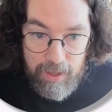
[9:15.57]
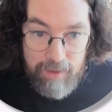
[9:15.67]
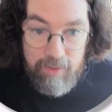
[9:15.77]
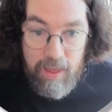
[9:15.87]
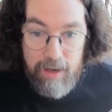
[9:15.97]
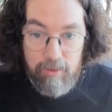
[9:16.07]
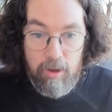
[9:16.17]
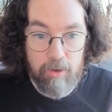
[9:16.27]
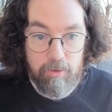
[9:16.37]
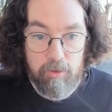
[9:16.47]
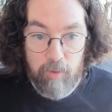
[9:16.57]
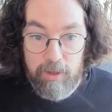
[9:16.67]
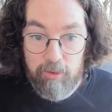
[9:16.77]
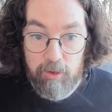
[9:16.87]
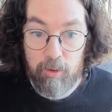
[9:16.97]
It then has gone
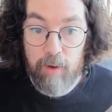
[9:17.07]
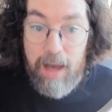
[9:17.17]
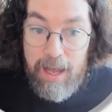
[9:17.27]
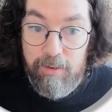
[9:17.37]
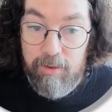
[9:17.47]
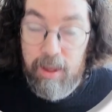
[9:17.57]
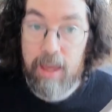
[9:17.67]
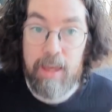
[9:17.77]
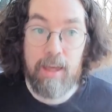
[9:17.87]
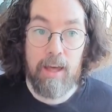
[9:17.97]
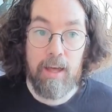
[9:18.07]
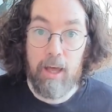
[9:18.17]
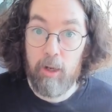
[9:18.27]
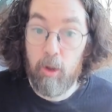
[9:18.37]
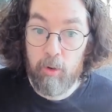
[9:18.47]
straight to ask a
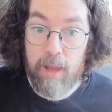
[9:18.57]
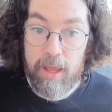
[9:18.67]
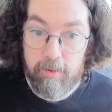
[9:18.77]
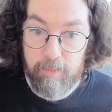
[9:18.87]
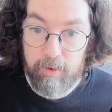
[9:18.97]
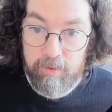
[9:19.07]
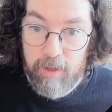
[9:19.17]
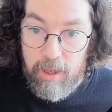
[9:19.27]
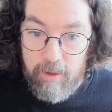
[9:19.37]
loan expert.